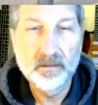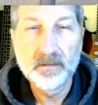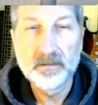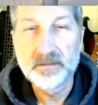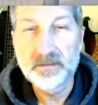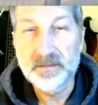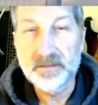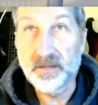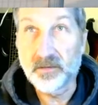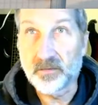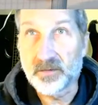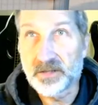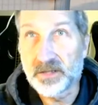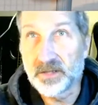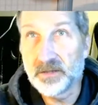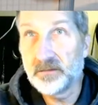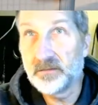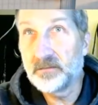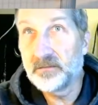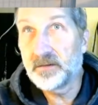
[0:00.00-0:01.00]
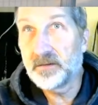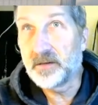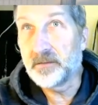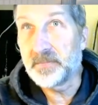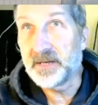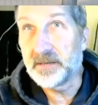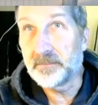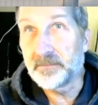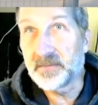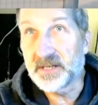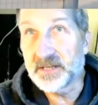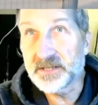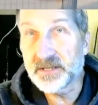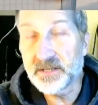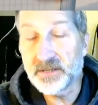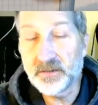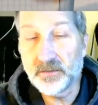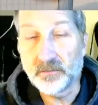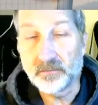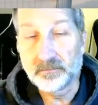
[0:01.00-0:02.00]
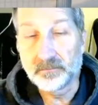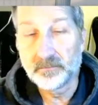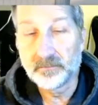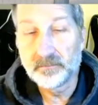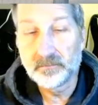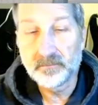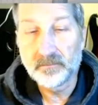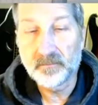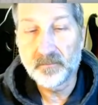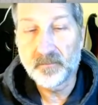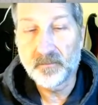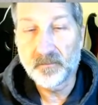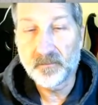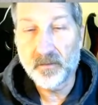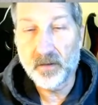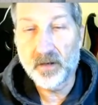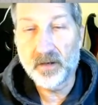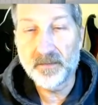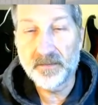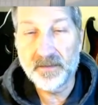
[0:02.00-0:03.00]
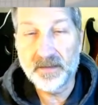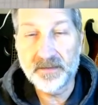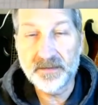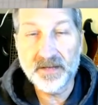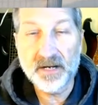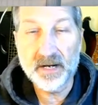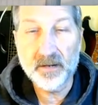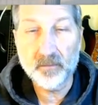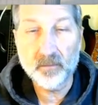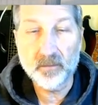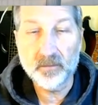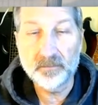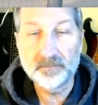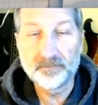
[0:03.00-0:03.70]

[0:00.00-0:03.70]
Tier 2, it'd be a +2 on the die roll.